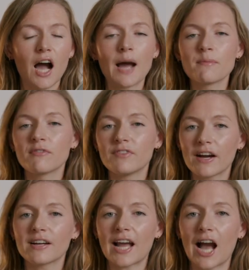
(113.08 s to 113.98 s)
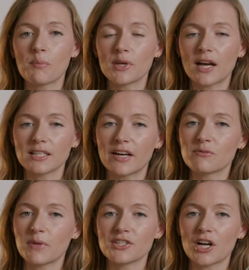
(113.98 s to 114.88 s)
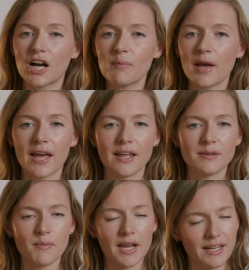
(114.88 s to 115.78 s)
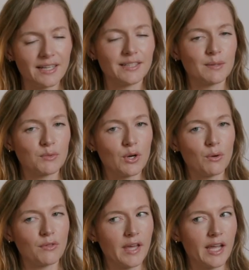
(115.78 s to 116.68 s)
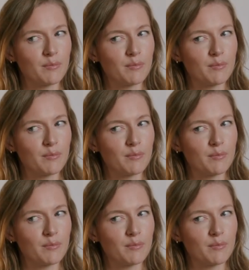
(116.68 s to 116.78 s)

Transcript: I'm very happy I left my job and made income growth a